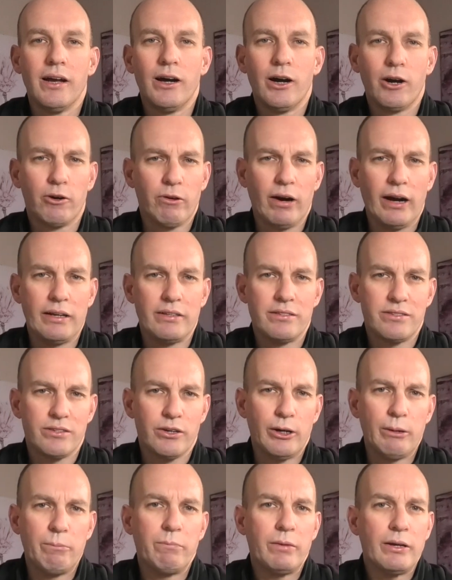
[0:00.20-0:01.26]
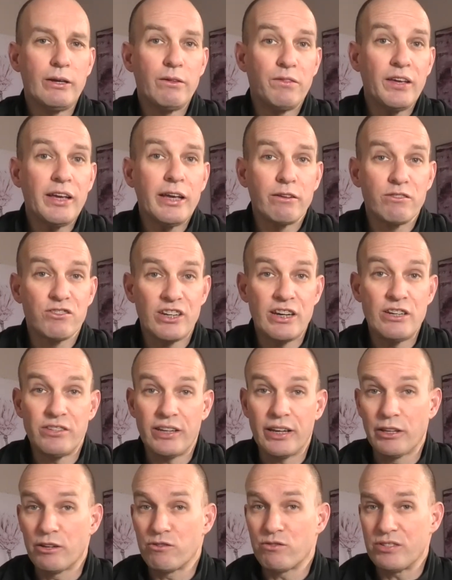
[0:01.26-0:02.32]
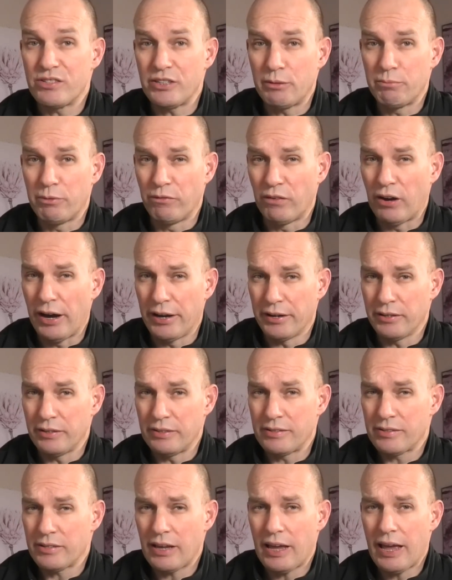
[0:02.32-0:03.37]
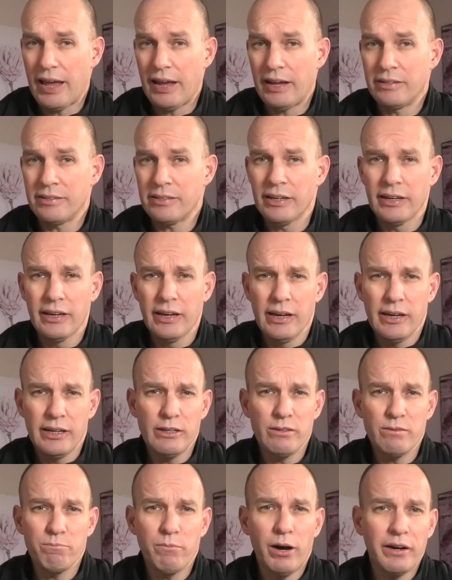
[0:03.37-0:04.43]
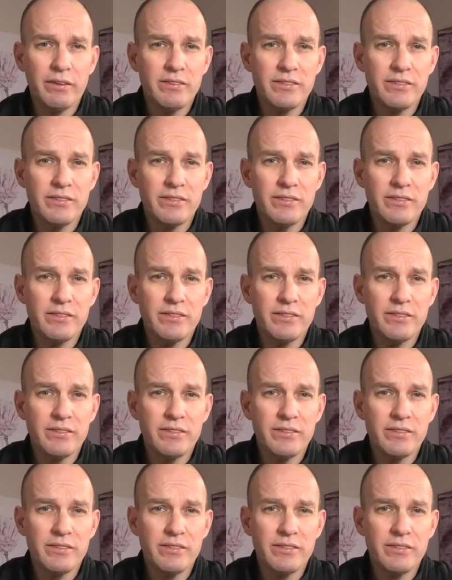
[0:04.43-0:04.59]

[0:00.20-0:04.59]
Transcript: Alright, so you're thinking of changing electricity providers, and you might have